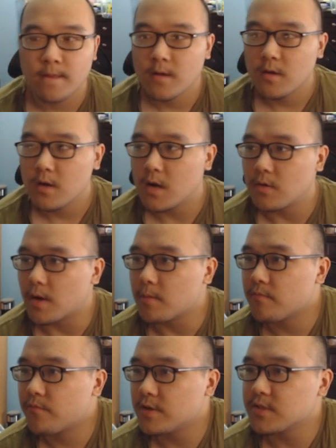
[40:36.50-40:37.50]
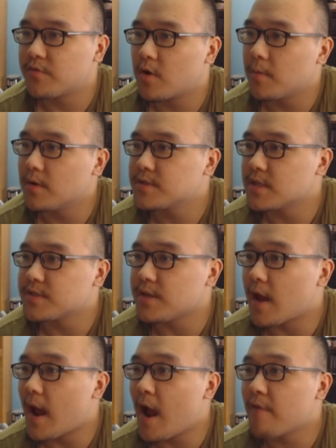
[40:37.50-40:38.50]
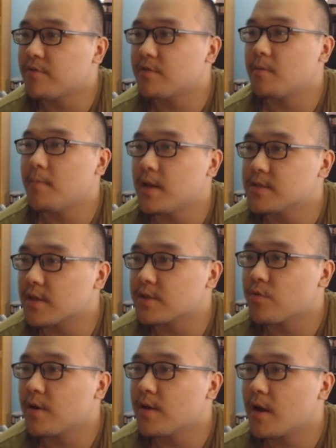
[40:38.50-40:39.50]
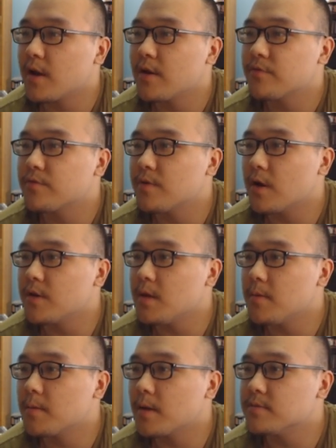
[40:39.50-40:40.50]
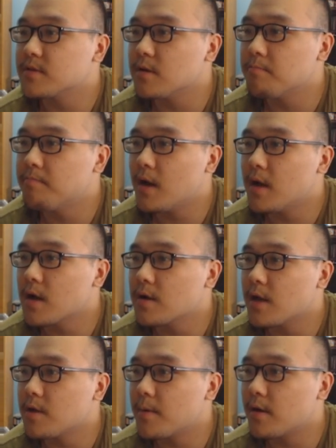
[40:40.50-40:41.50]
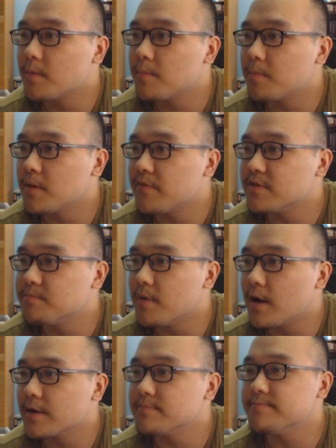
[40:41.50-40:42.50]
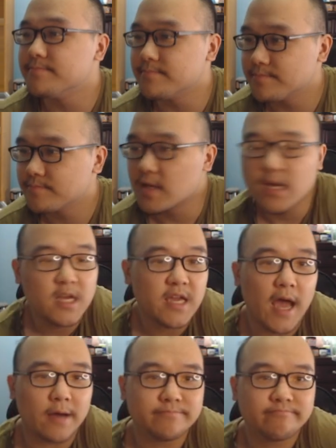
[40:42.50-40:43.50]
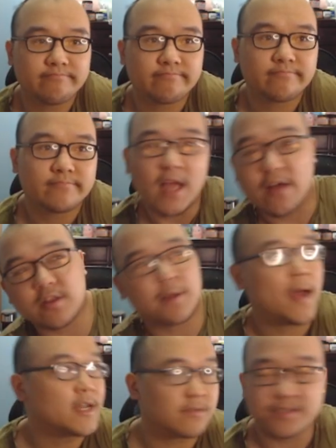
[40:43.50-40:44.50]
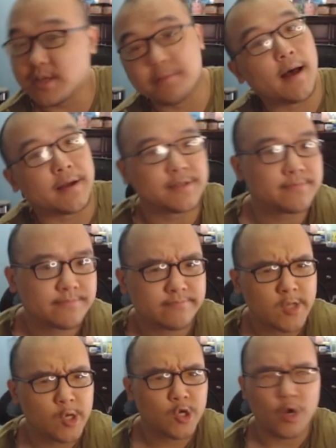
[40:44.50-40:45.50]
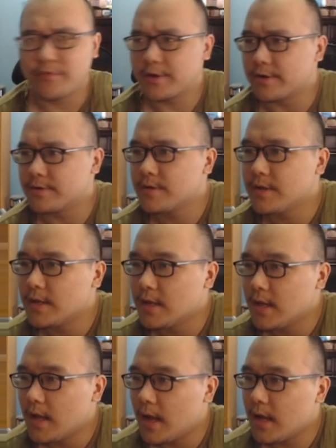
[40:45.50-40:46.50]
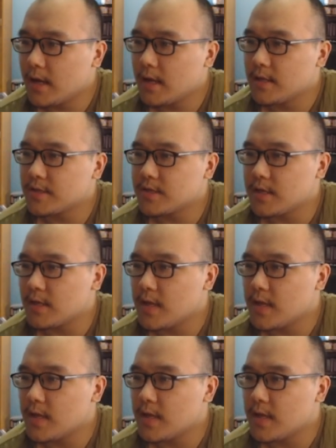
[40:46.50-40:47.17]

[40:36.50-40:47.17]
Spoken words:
Alright, first and foremost, let's see. After the maintenance on the 29th, oh, the mini game is still bugged. Yeah, you better believe it's bugged. Yeah, after the patch, it was still bugged. Go figure. And let's see.